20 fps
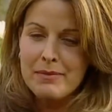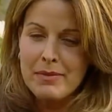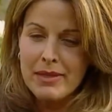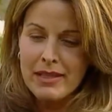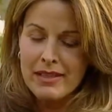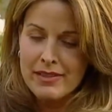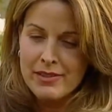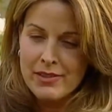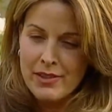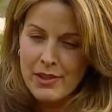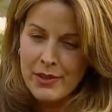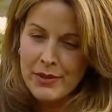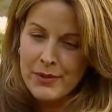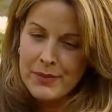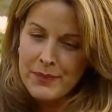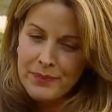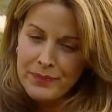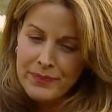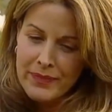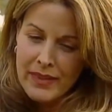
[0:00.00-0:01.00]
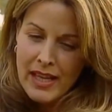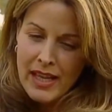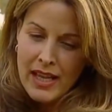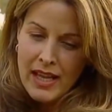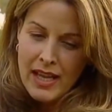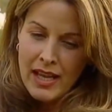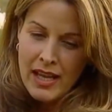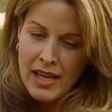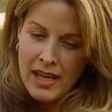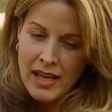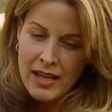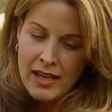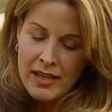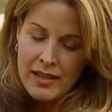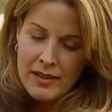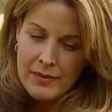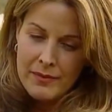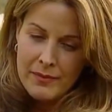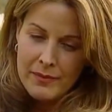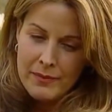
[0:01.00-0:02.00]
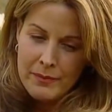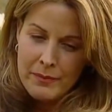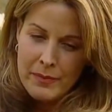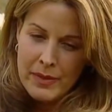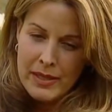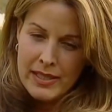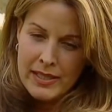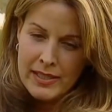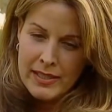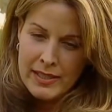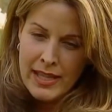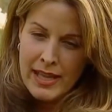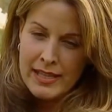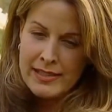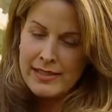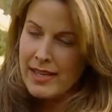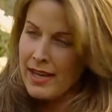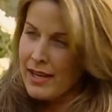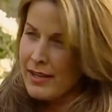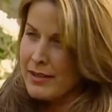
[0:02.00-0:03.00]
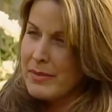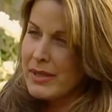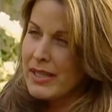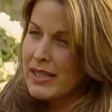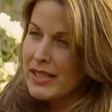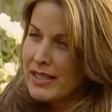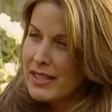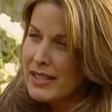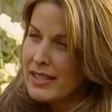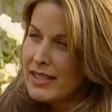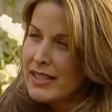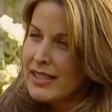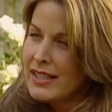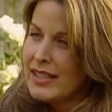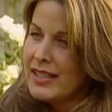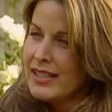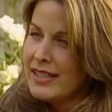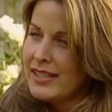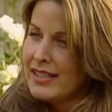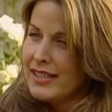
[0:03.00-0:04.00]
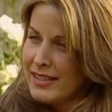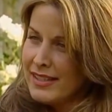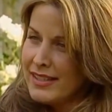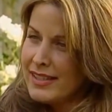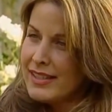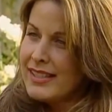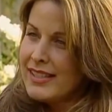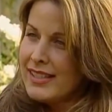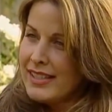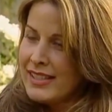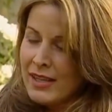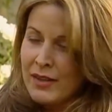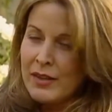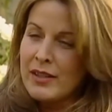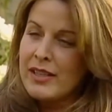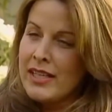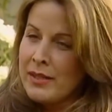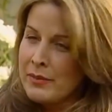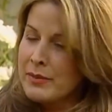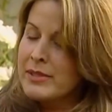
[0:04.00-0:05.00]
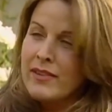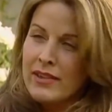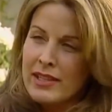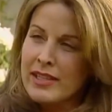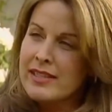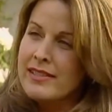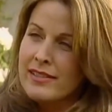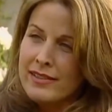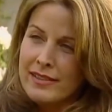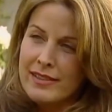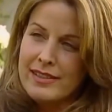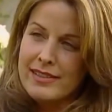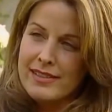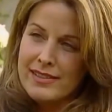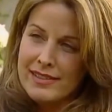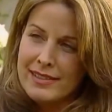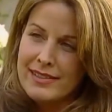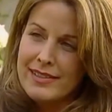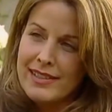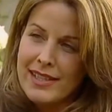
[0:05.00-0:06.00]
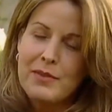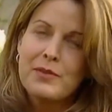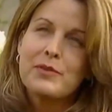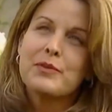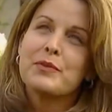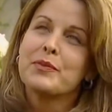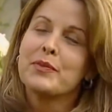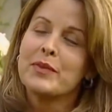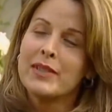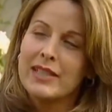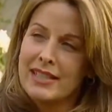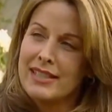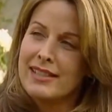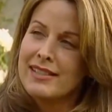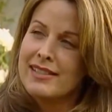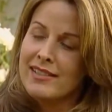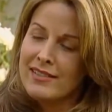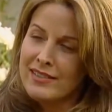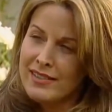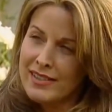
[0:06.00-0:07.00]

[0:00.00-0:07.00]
happy to be on the show. Um, but that scared me. He was serious? Oh, he was very serious. He was really